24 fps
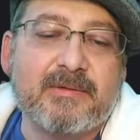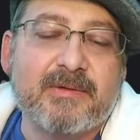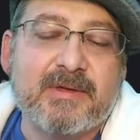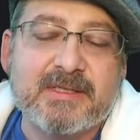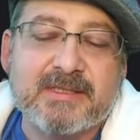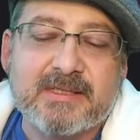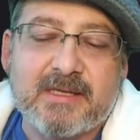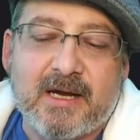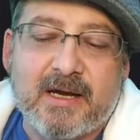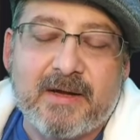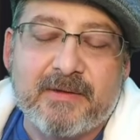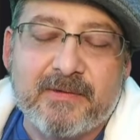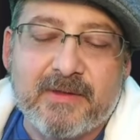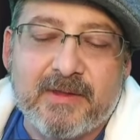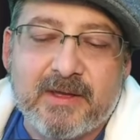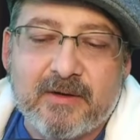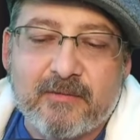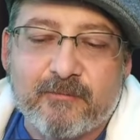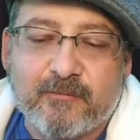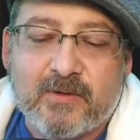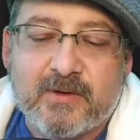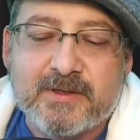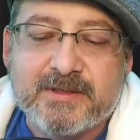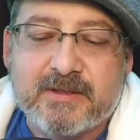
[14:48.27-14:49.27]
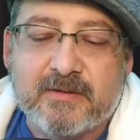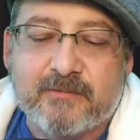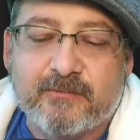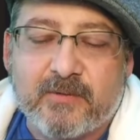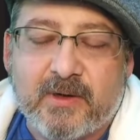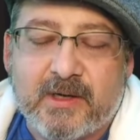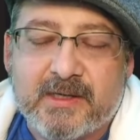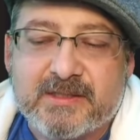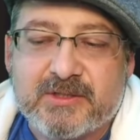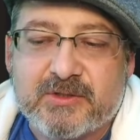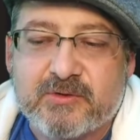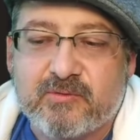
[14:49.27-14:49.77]
this on their Frontier
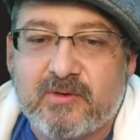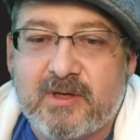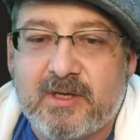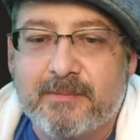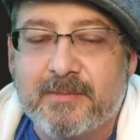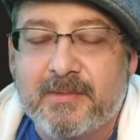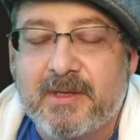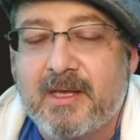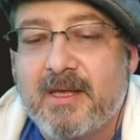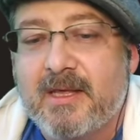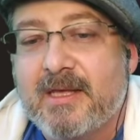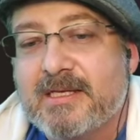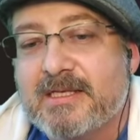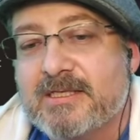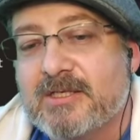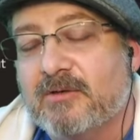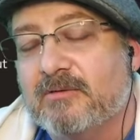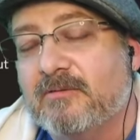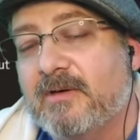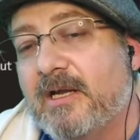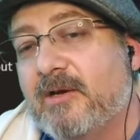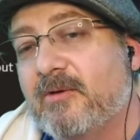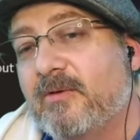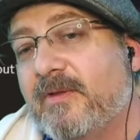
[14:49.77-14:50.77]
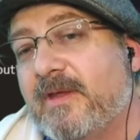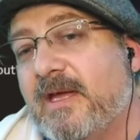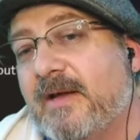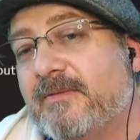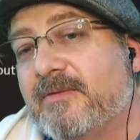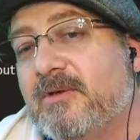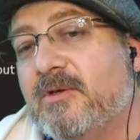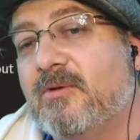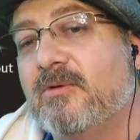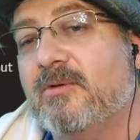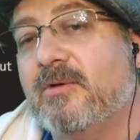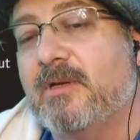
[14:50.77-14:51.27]
Friday stream. So, later in the
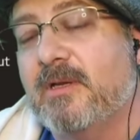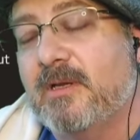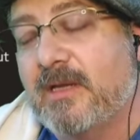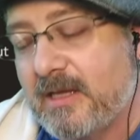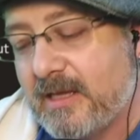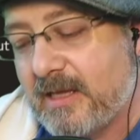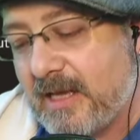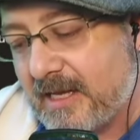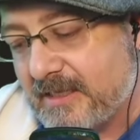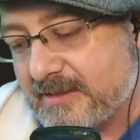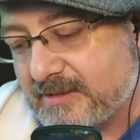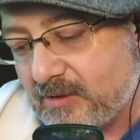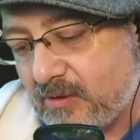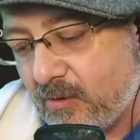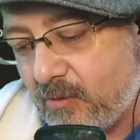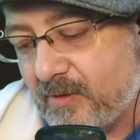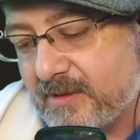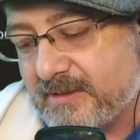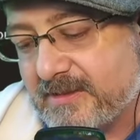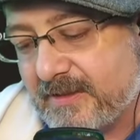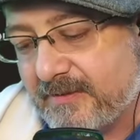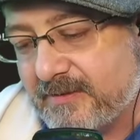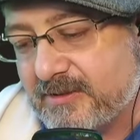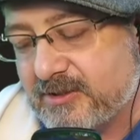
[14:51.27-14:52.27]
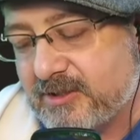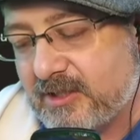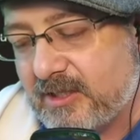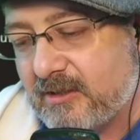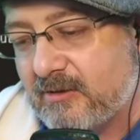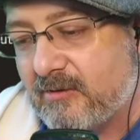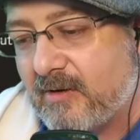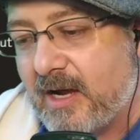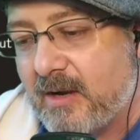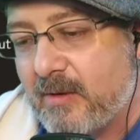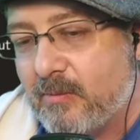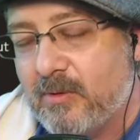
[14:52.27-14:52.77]
afternoon, as always on this
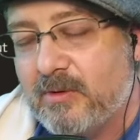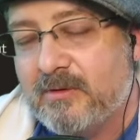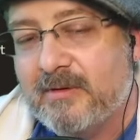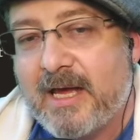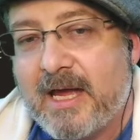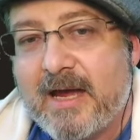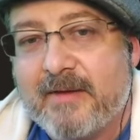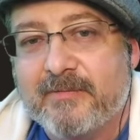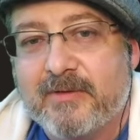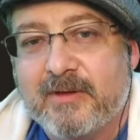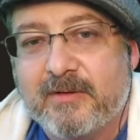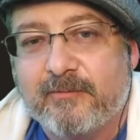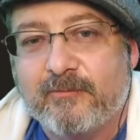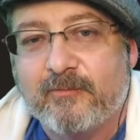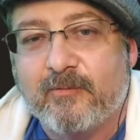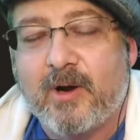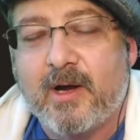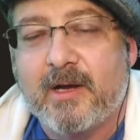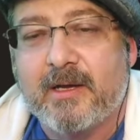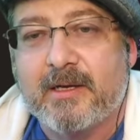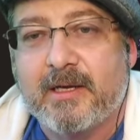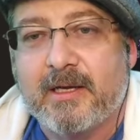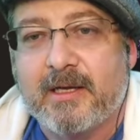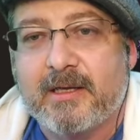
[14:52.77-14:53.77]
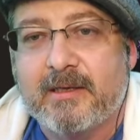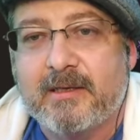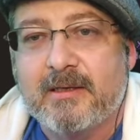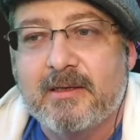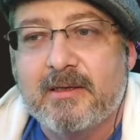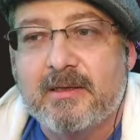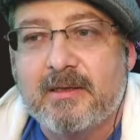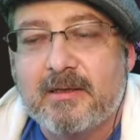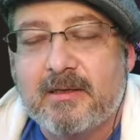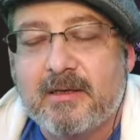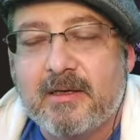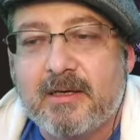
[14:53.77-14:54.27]
channel, I will have the
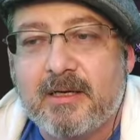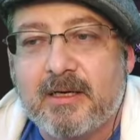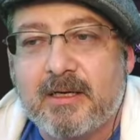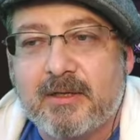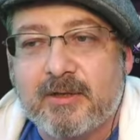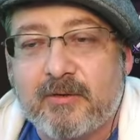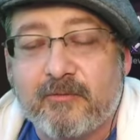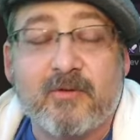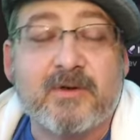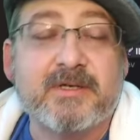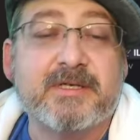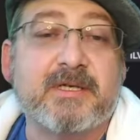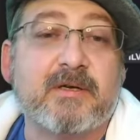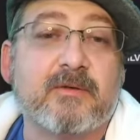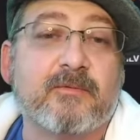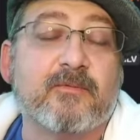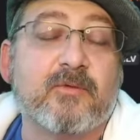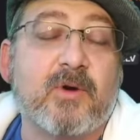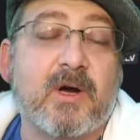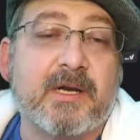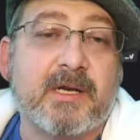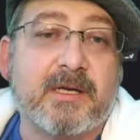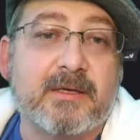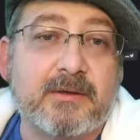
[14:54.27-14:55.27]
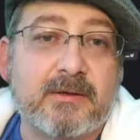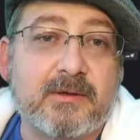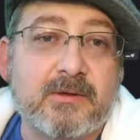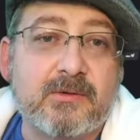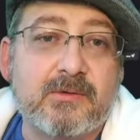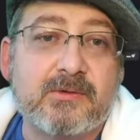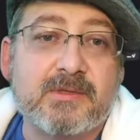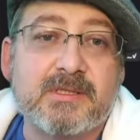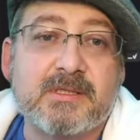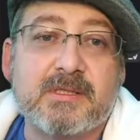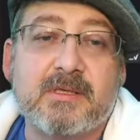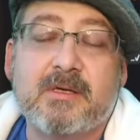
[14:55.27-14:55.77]
Frontier Friday
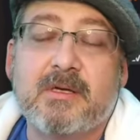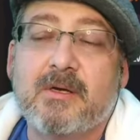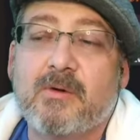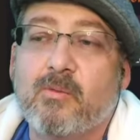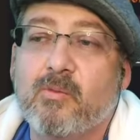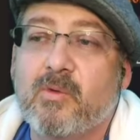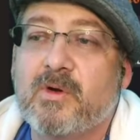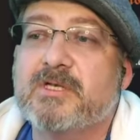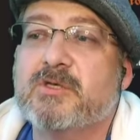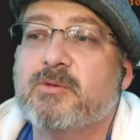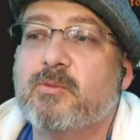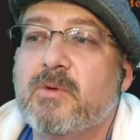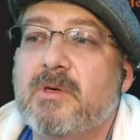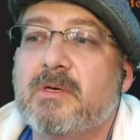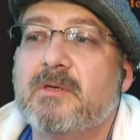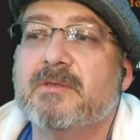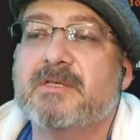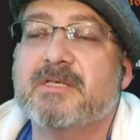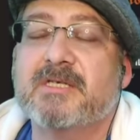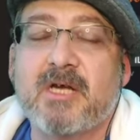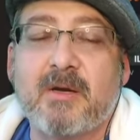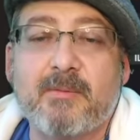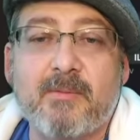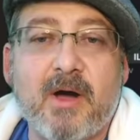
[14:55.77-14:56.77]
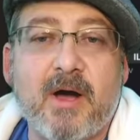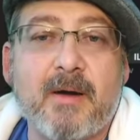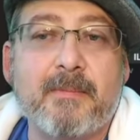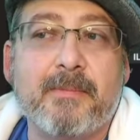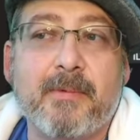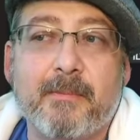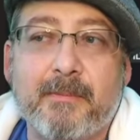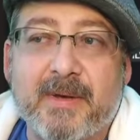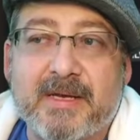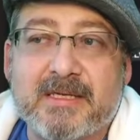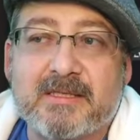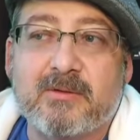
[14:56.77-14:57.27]
news. which will sum up
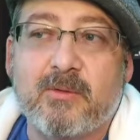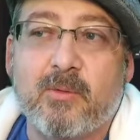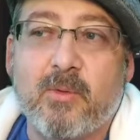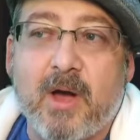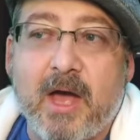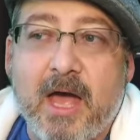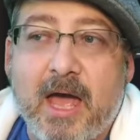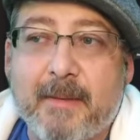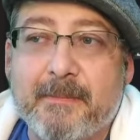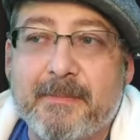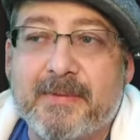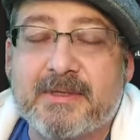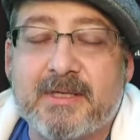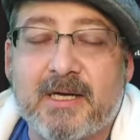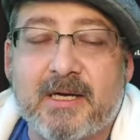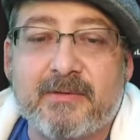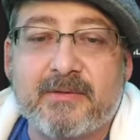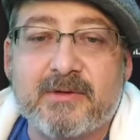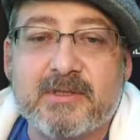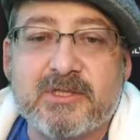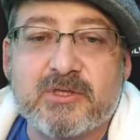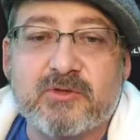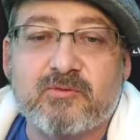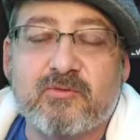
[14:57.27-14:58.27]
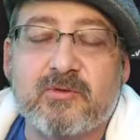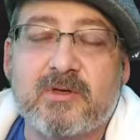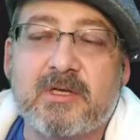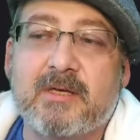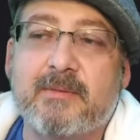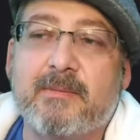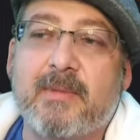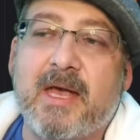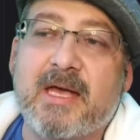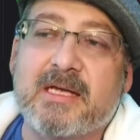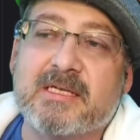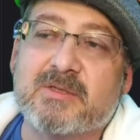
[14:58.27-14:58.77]
basically what happened on the
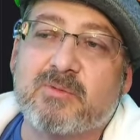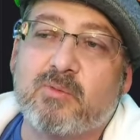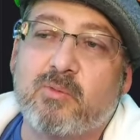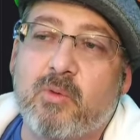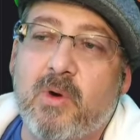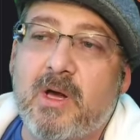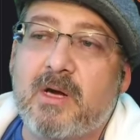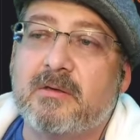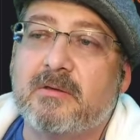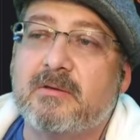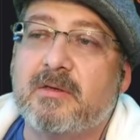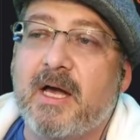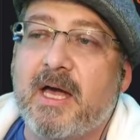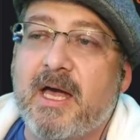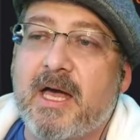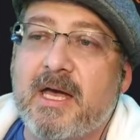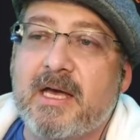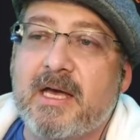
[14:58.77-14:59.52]
stream as well